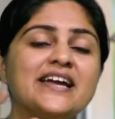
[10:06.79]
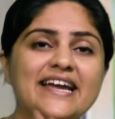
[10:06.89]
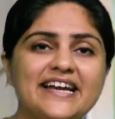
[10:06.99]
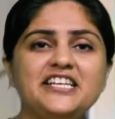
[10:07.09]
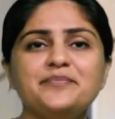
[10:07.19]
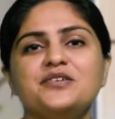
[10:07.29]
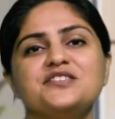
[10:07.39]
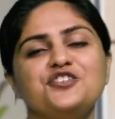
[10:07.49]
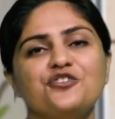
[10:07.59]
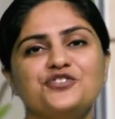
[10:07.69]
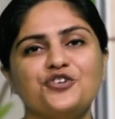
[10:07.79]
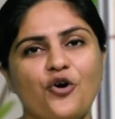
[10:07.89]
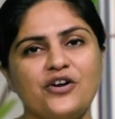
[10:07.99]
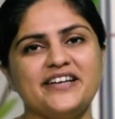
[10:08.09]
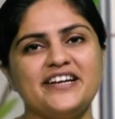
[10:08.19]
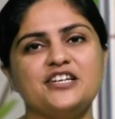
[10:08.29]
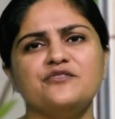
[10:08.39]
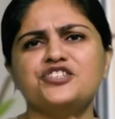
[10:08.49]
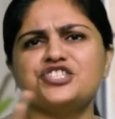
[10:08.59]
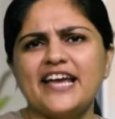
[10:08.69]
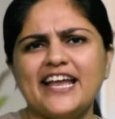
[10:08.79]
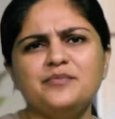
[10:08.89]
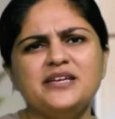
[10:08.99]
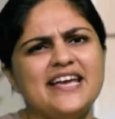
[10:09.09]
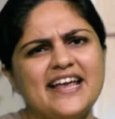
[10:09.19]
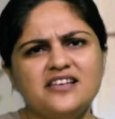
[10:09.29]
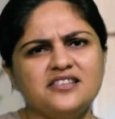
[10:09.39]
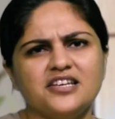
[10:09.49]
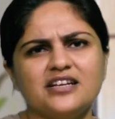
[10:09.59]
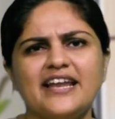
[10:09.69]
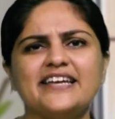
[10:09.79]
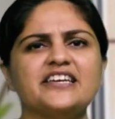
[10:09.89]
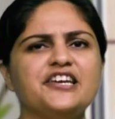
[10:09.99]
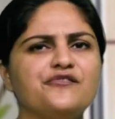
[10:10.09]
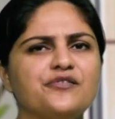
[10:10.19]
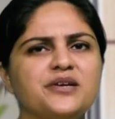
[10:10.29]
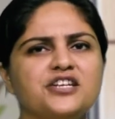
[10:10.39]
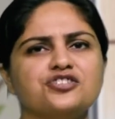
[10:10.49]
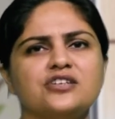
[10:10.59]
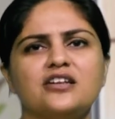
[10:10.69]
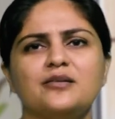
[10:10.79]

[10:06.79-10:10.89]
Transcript: 80% of the content, which can be anything like informational,